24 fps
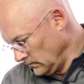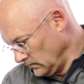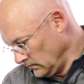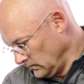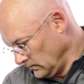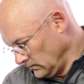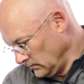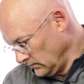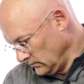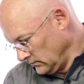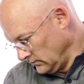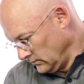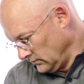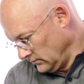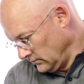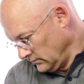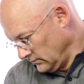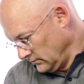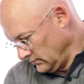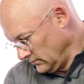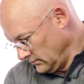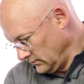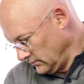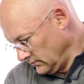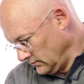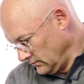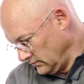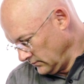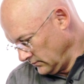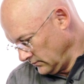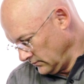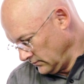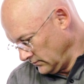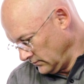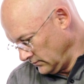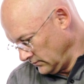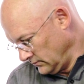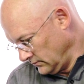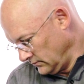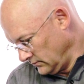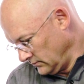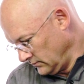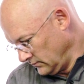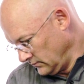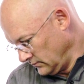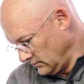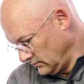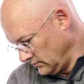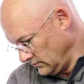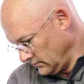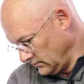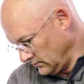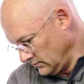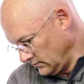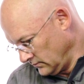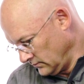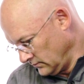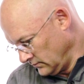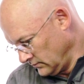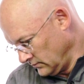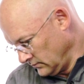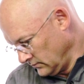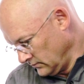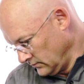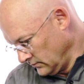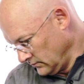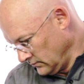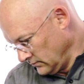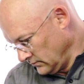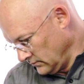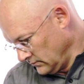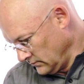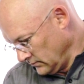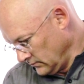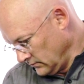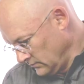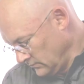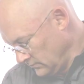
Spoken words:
[no speech]